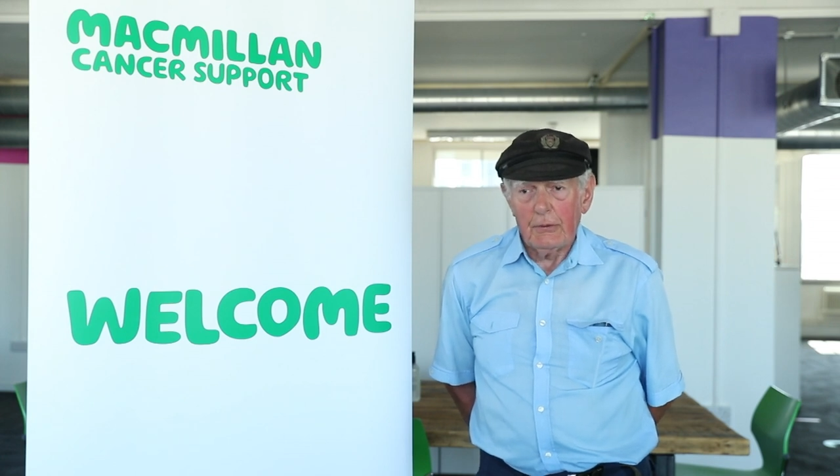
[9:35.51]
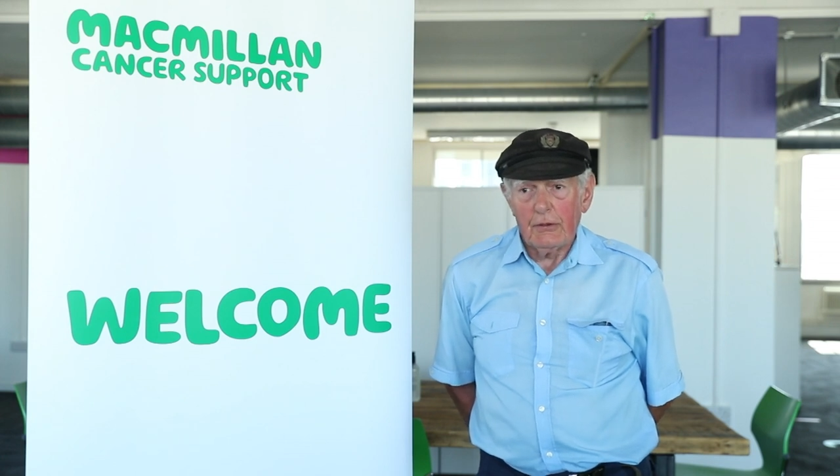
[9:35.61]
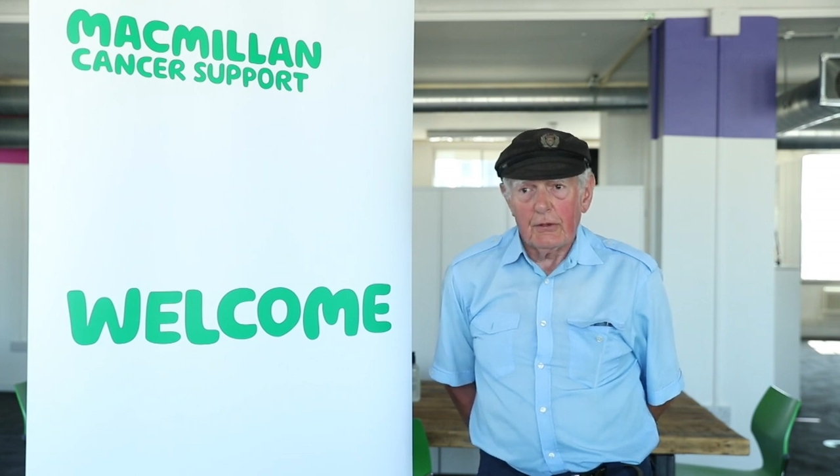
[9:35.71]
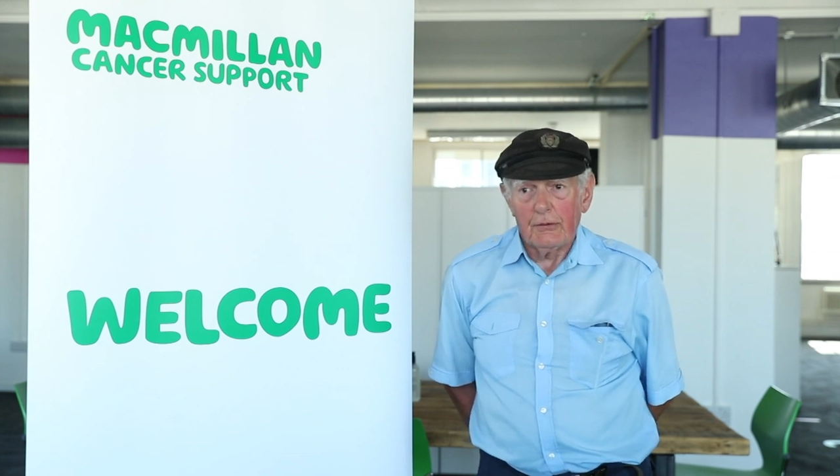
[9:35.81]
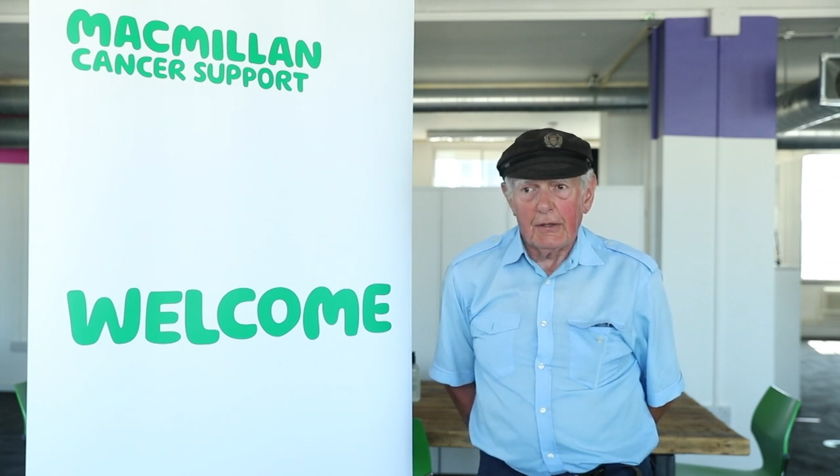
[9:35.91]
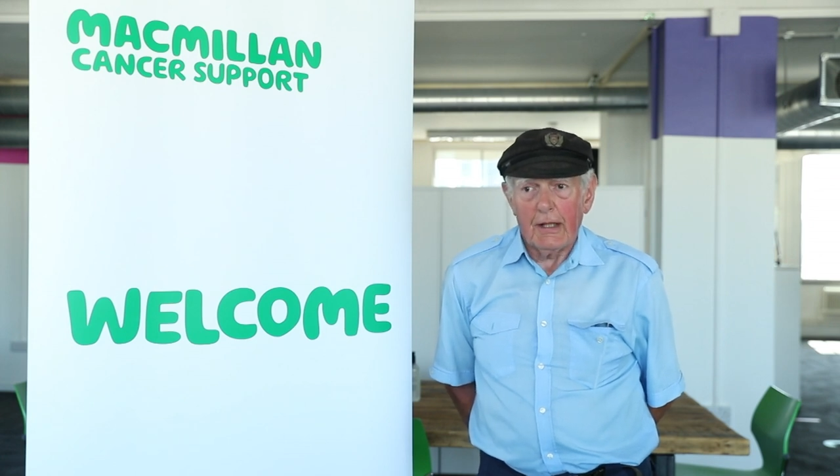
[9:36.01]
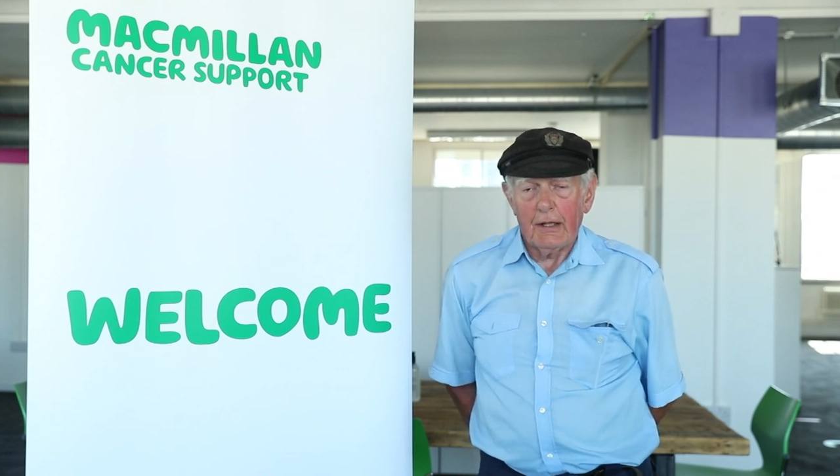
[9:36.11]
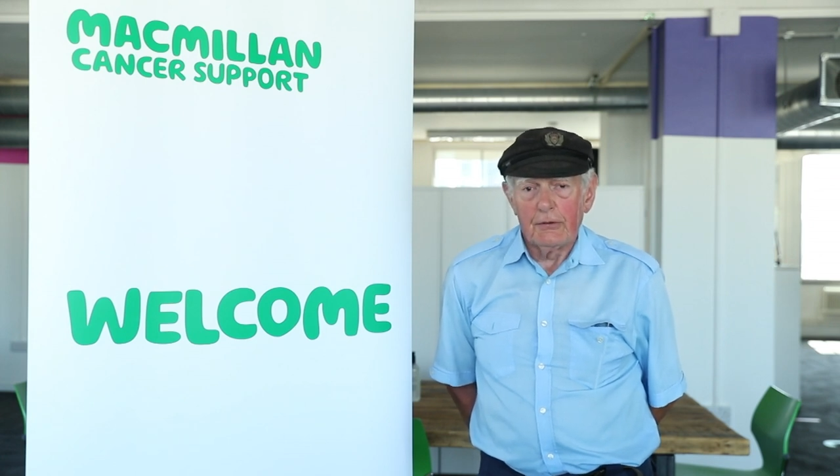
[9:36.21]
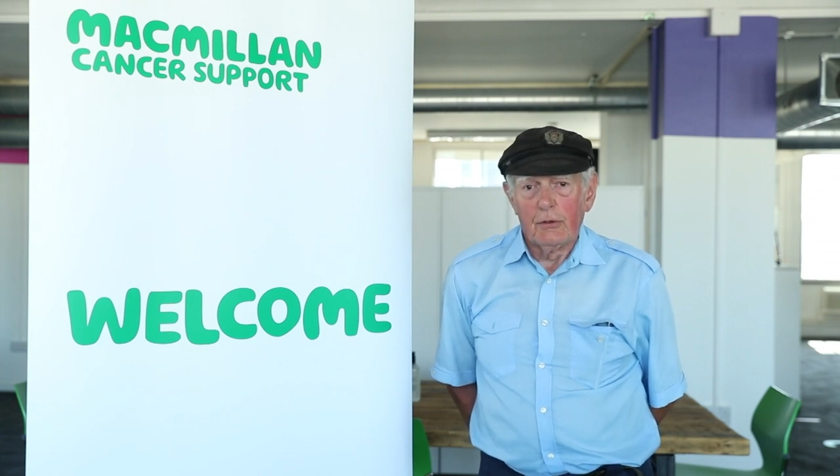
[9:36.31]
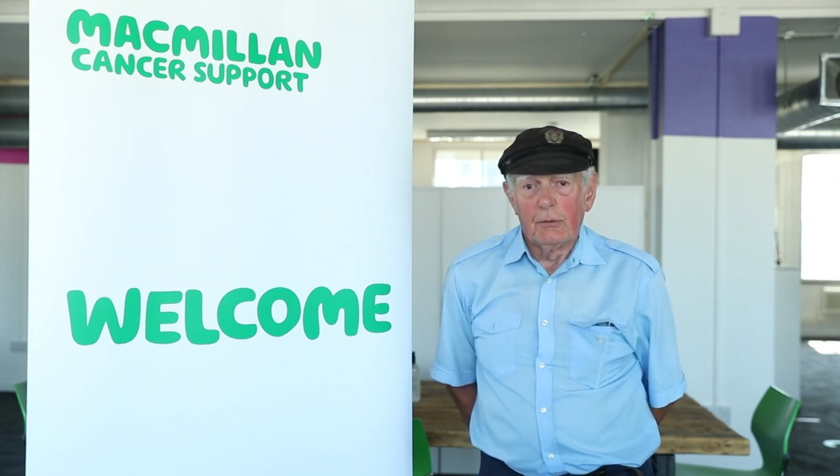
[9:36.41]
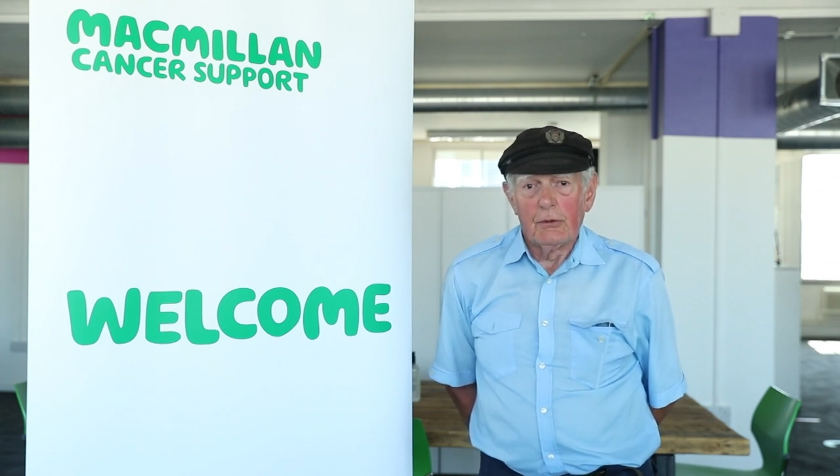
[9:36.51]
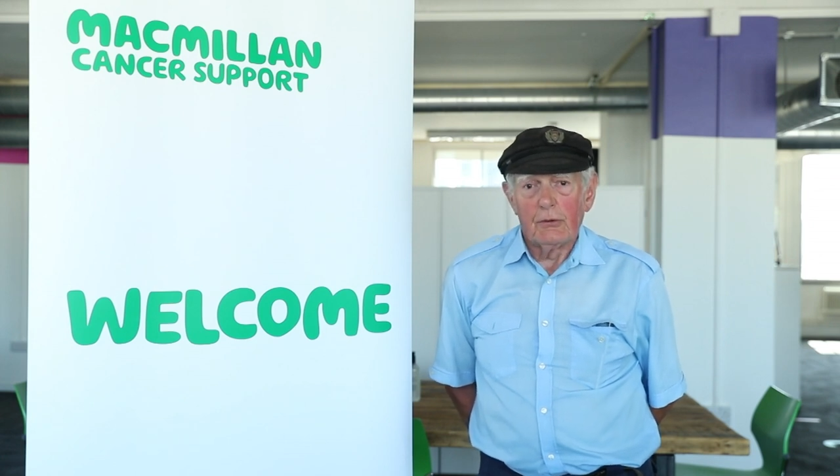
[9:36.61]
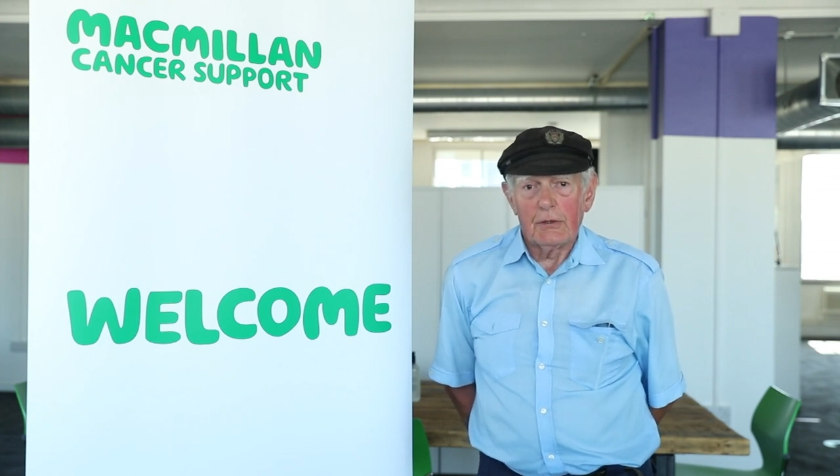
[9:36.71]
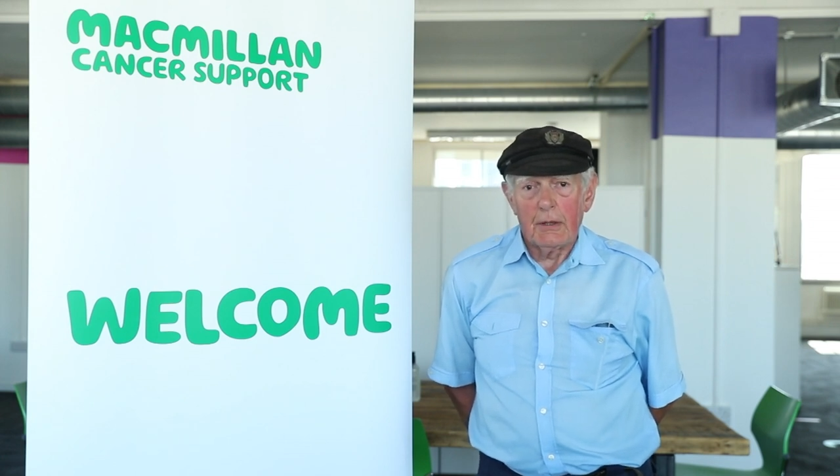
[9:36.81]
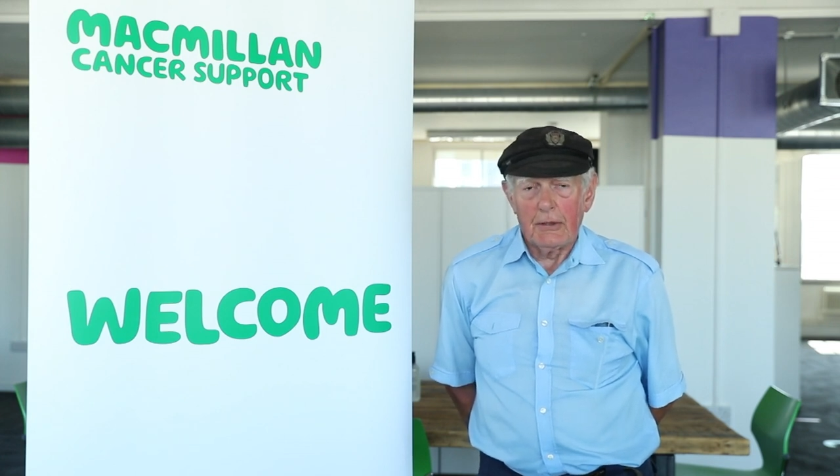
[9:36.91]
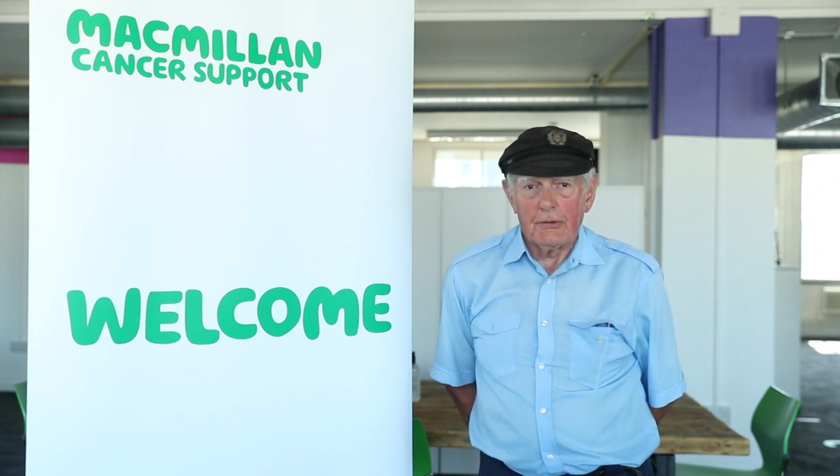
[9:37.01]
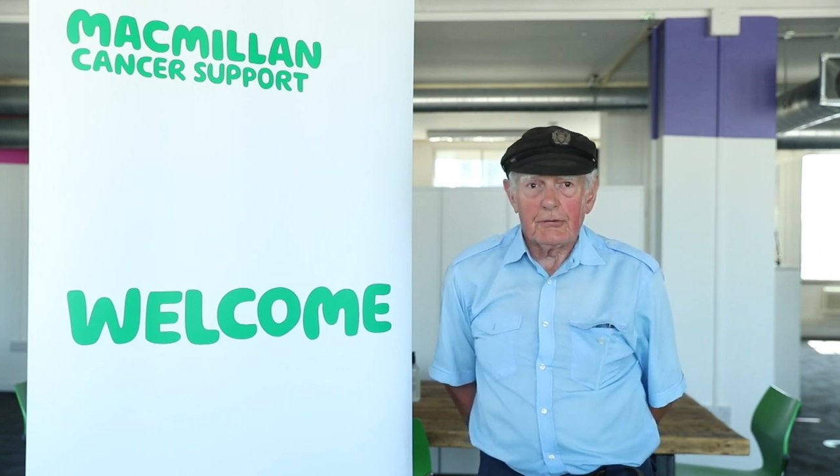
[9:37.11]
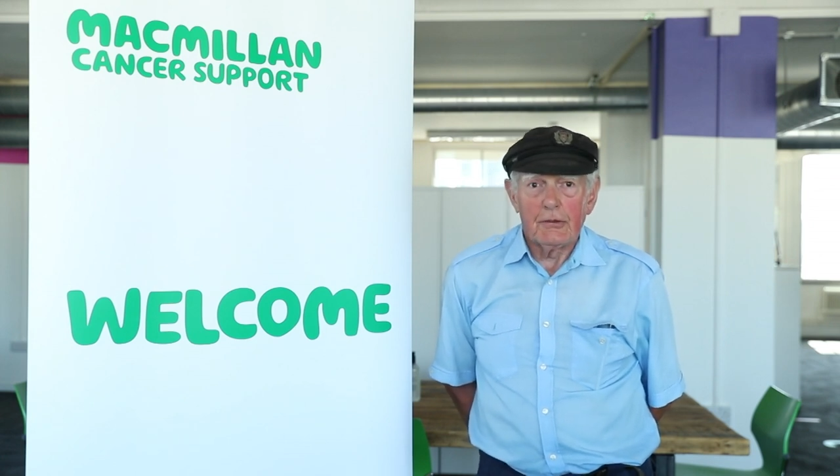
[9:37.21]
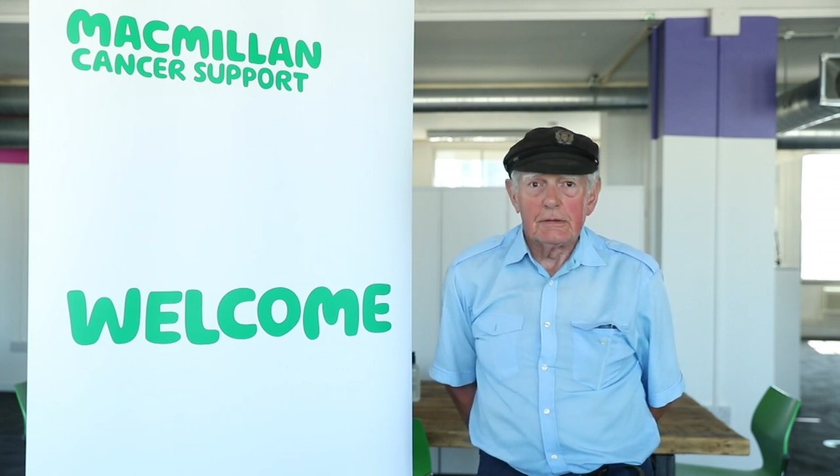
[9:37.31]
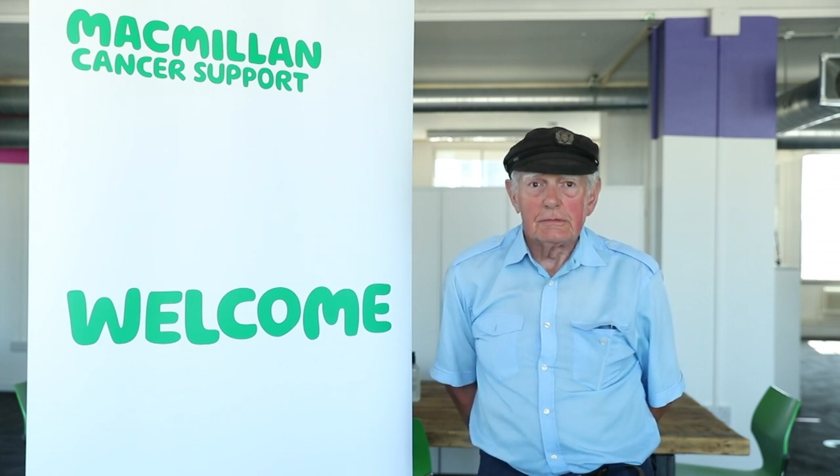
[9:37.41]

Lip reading: beyond our normal limits.